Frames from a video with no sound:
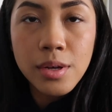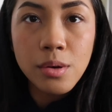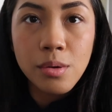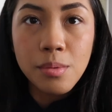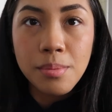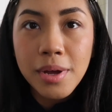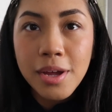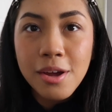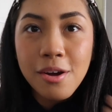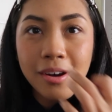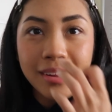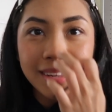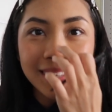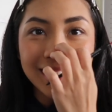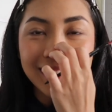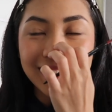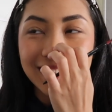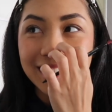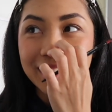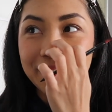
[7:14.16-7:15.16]
Oh my god,
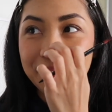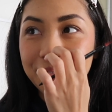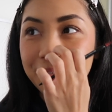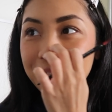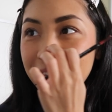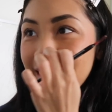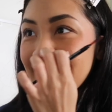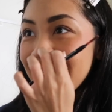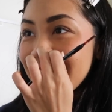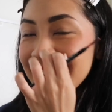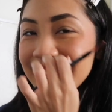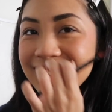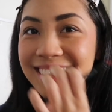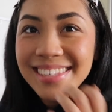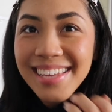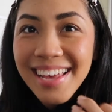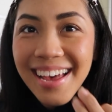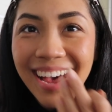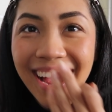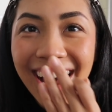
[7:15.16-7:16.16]
the
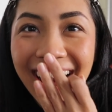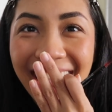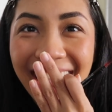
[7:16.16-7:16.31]
difference!